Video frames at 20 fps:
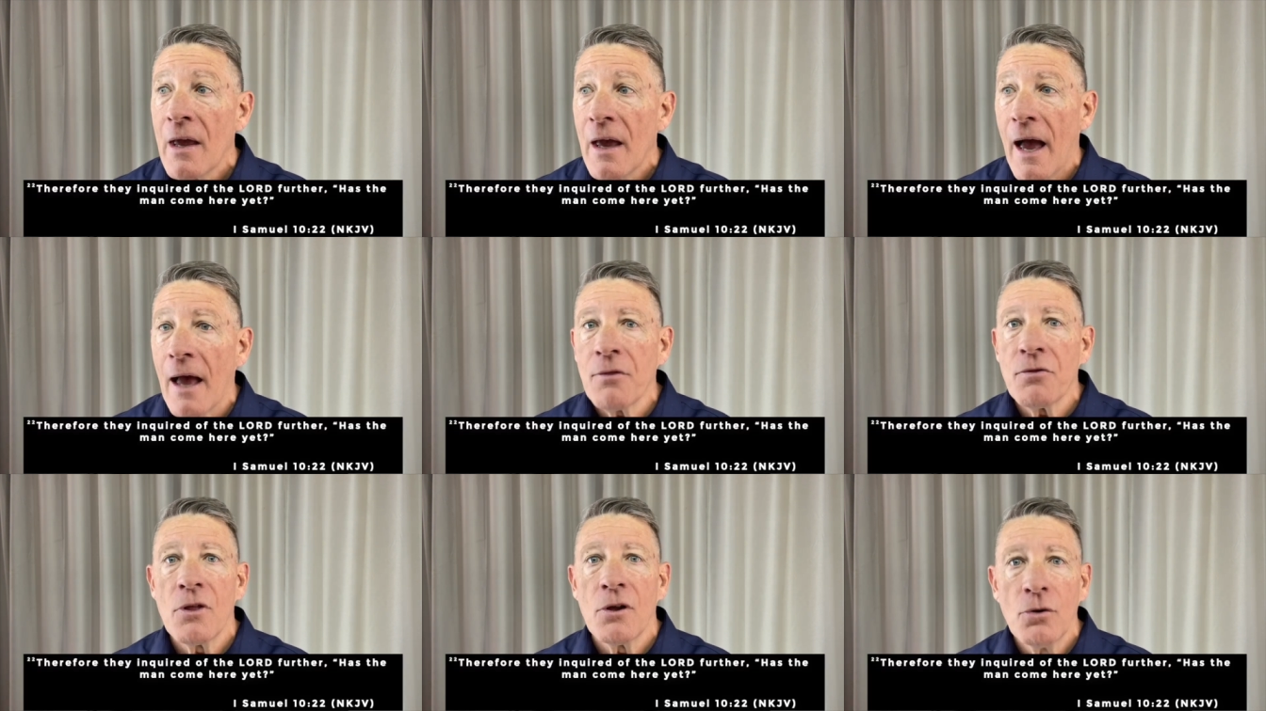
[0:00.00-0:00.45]

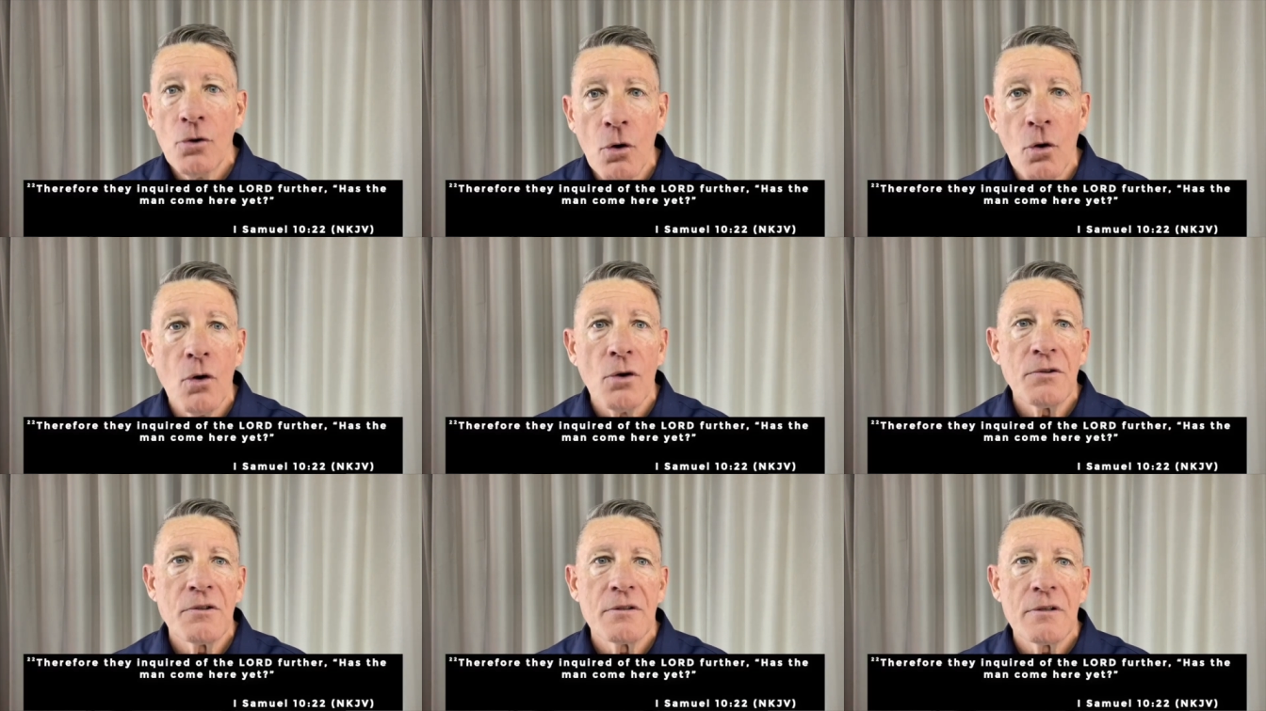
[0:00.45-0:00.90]
And the
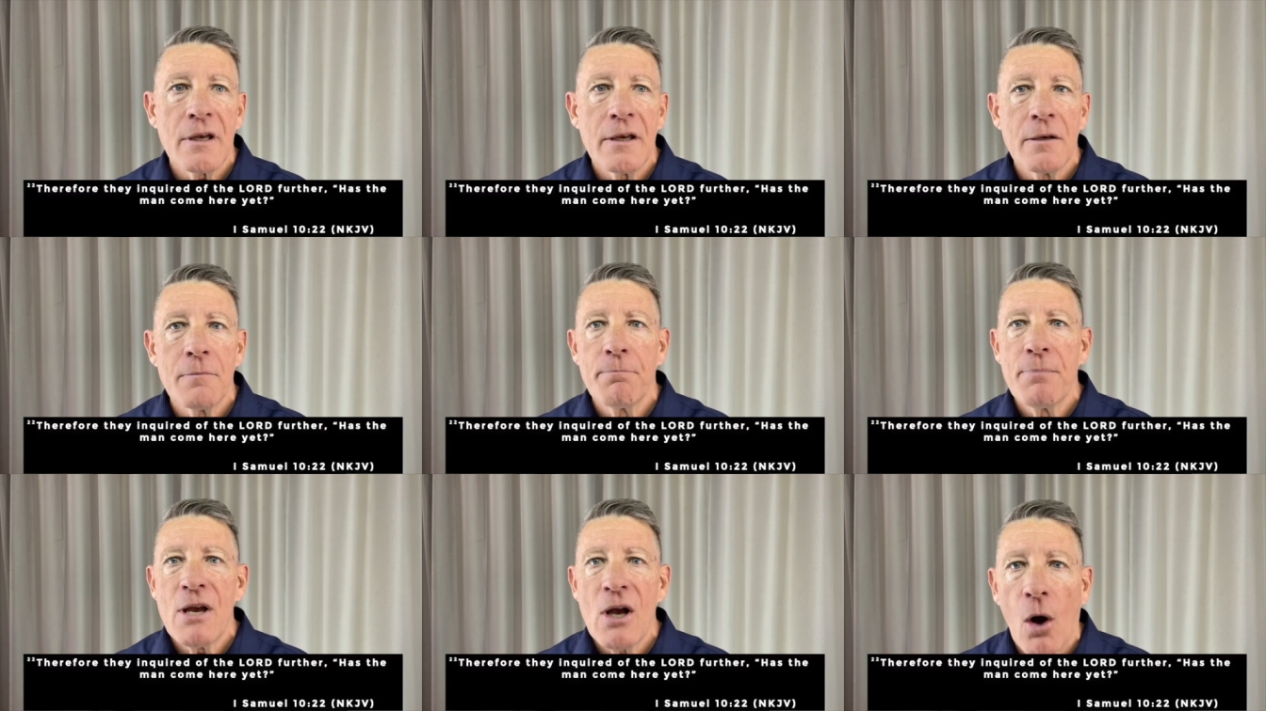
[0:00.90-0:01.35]
Lord
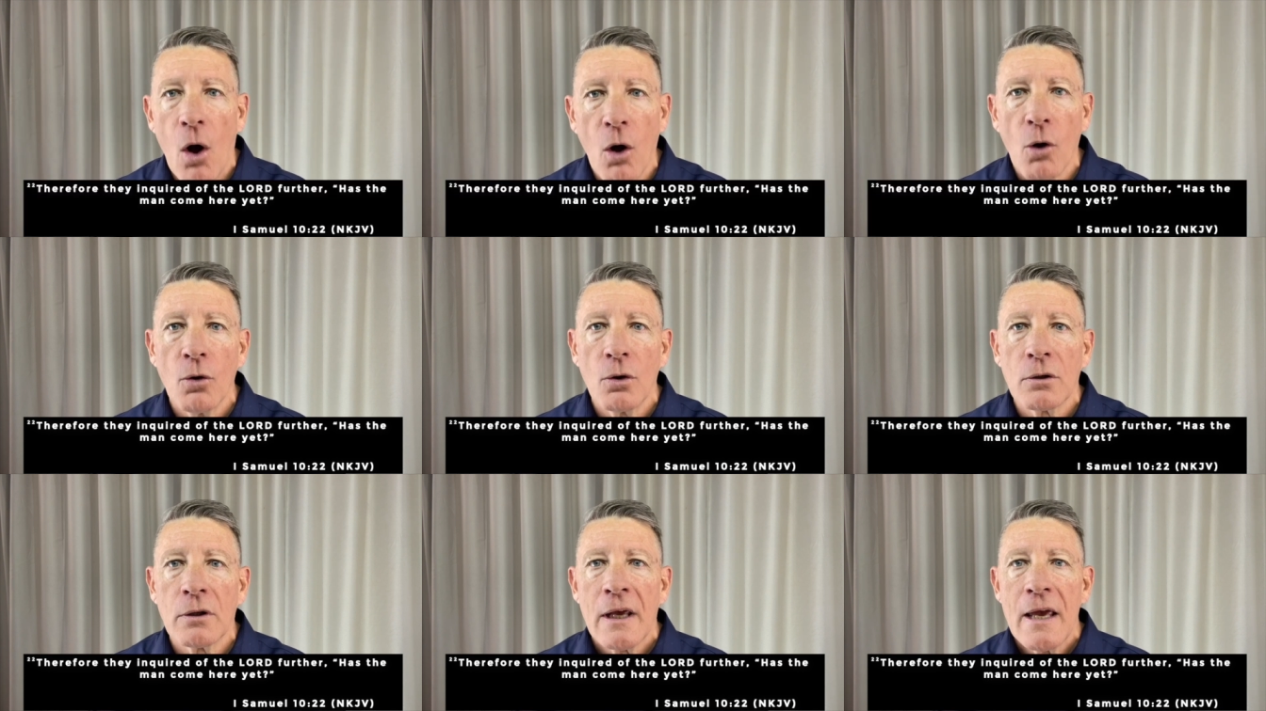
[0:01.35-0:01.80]
said,
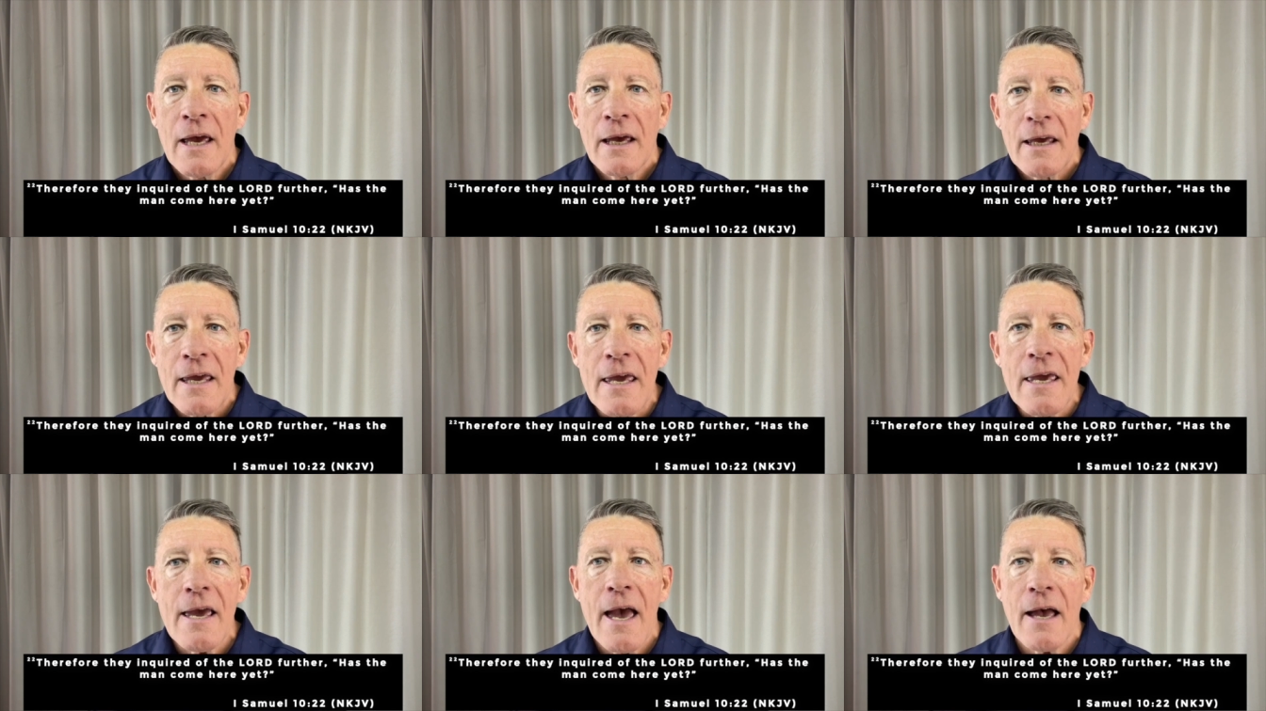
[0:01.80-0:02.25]
Behold,
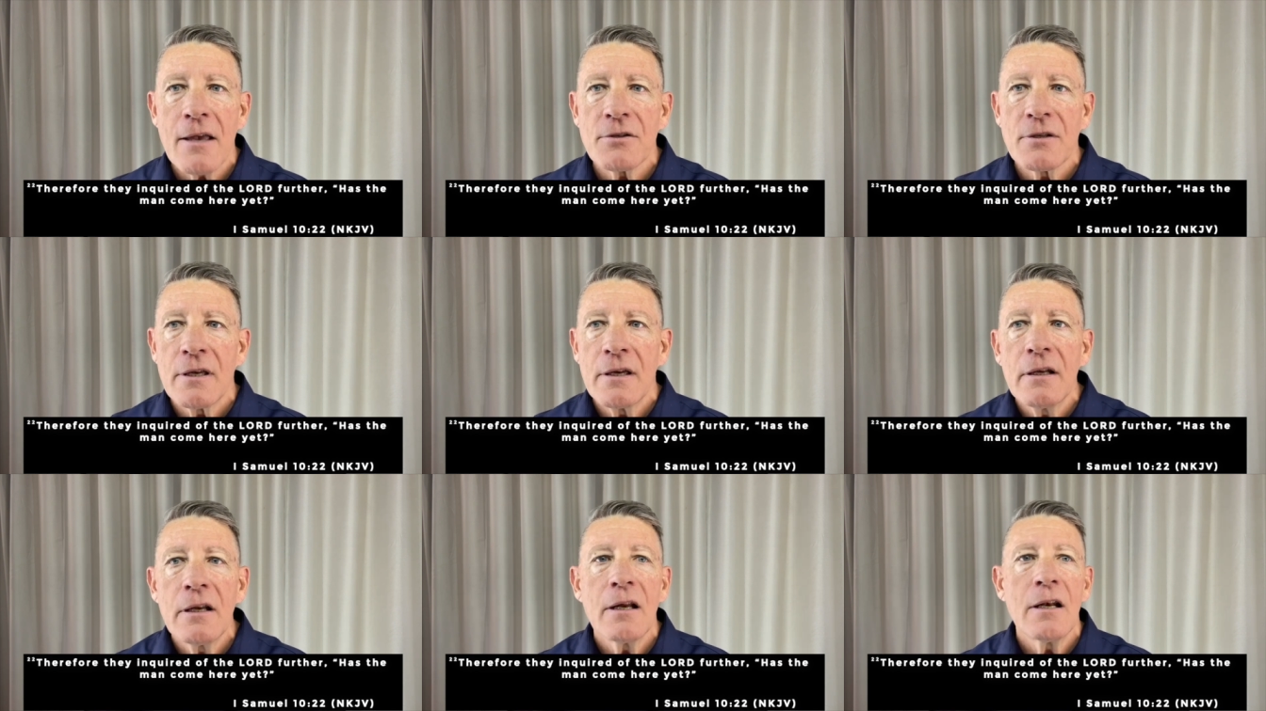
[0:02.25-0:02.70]
he has
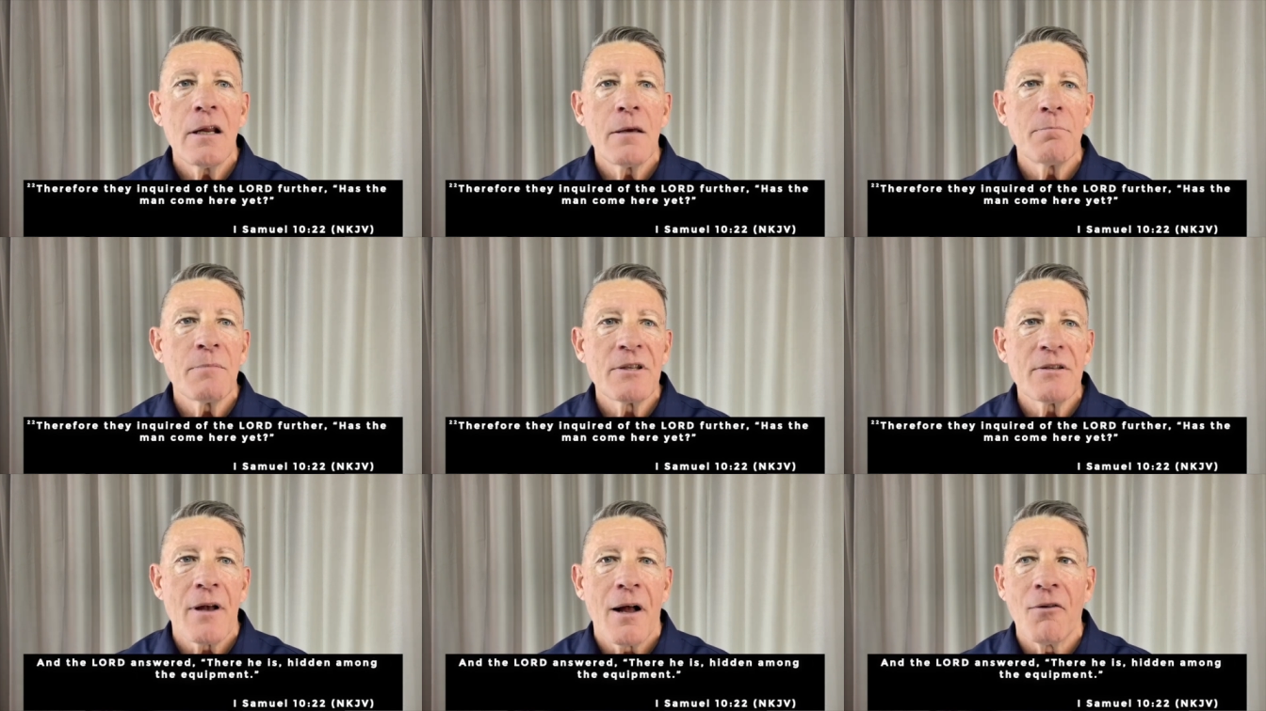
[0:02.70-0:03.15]
hidden
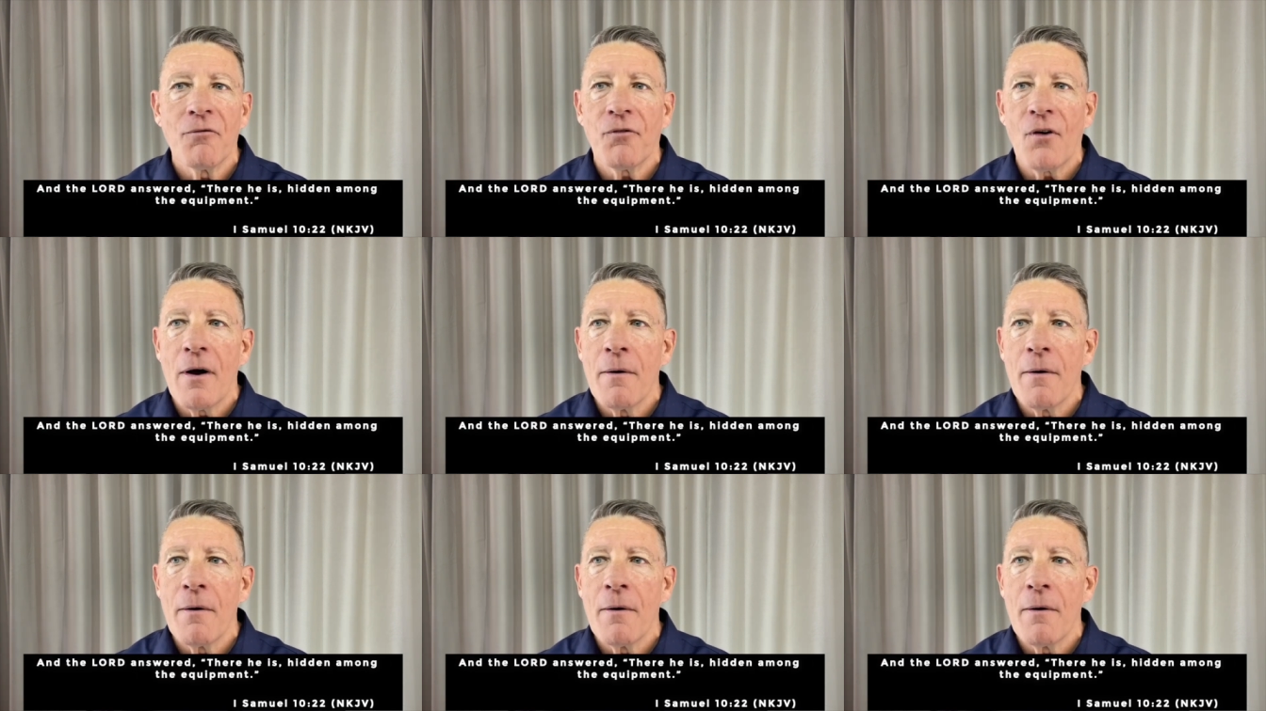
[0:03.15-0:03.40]
himself